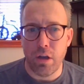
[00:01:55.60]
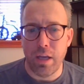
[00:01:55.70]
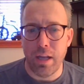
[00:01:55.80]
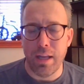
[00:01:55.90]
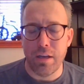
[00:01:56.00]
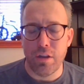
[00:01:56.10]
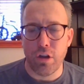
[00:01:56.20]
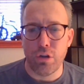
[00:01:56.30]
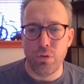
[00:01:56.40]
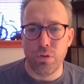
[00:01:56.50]
getting into
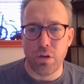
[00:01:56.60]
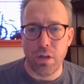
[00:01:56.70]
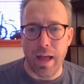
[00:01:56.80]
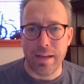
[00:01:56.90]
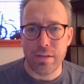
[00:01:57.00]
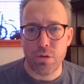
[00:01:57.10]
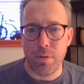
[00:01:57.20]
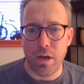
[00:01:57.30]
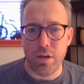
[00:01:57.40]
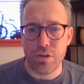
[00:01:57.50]
their Google Classroom
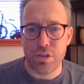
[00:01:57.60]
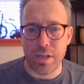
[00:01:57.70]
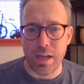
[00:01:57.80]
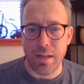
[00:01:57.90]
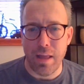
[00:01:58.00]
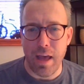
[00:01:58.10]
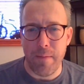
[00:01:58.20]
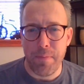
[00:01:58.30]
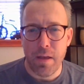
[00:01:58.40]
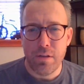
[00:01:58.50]
and understanding that.
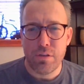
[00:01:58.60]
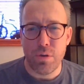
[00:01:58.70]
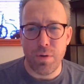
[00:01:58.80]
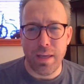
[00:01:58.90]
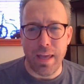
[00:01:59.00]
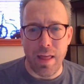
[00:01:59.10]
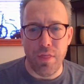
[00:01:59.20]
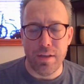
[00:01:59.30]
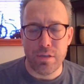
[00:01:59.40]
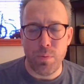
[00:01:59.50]
So again,
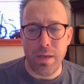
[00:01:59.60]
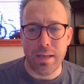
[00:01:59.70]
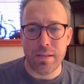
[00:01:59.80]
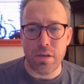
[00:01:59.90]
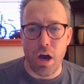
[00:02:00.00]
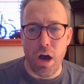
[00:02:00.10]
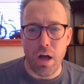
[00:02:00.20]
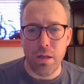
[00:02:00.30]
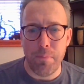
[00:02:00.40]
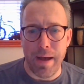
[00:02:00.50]
this week is
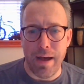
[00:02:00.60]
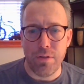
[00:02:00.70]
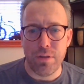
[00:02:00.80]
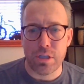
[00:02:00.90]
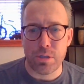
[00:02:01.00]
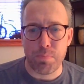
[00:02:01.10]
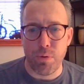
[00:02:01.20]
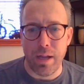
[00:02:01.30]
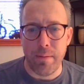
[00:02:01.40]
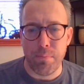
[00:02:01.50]
all about the
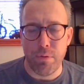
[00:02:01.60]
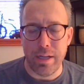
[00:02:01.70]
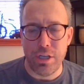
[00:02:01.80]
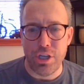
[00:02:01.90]
Spring Bridge